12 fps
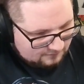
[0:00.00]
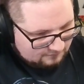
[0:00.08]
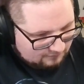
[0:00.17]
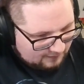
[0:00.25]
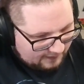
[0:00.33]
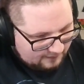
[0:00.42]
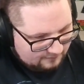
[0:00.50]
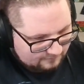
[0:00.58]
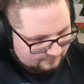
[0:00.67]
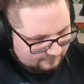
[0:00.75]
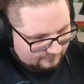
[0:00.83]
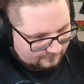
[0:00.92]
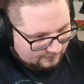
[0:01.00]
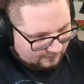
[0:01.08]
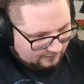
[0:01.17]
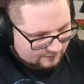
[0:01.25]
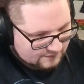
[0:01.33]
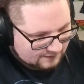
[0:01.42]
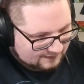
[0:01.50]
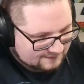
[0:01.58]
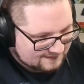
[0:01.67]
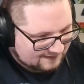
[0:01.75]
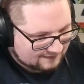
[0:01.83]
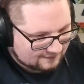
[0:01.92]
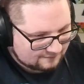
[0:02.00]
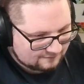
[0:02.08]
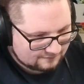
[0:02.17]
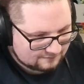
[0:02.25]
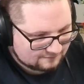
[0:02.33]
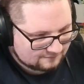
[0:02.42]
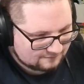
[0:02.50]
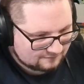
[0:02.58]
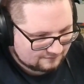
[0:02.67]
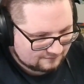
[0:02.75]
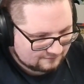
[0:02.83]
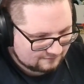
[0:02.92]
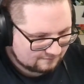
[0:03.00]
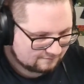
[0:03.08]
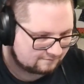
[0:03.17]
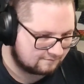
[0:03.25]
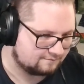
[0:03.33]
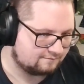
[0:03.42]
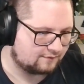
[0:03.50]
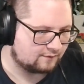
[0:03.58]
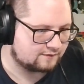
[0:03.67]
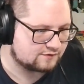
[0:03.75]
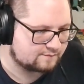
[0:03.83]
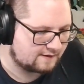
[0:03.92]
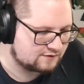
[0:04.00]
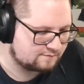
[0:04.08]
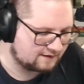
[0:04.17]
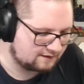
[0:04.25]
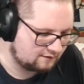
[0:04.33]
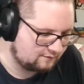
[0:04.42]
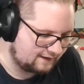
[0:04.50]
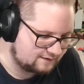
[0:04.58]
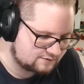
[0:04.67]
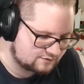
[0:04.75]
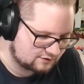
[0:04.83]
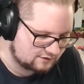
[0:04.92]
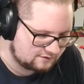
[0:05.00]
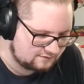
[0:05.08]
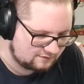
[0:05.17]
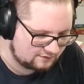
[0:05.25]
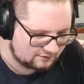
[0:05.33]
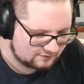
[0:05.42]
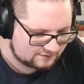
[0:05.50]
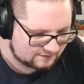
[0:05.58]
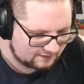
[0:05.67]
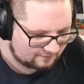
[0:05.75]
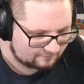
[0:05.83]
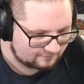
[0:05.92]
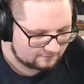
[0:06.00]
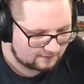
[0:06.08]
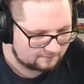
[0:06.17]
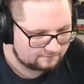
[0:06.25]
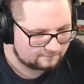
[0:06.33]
Right? They're just gonna Tina. Broken Space Bellow, end turn. Good stuff. Okay.